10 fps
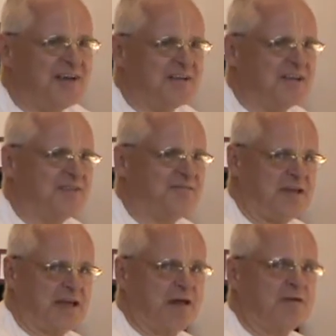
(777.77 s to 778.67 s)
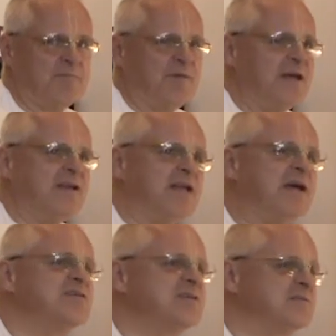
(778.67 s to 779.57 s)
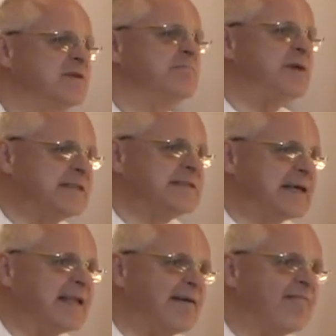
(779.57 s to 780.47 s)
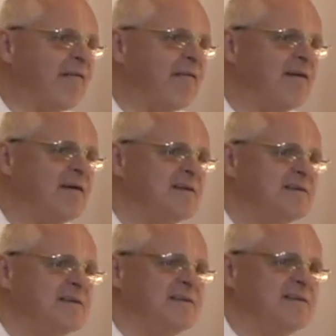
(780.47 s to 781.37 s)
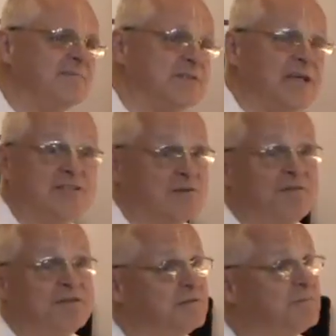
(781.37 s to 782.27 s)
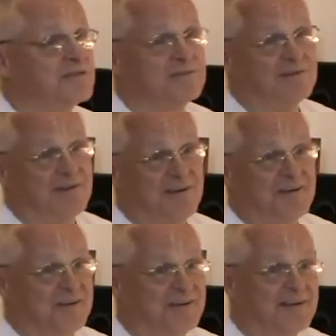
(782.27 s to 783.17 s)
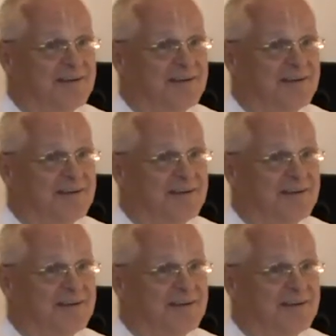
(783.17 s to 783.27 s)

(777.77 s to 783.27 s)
that we cannot be endangered on a basic level. But there's always so much to learn.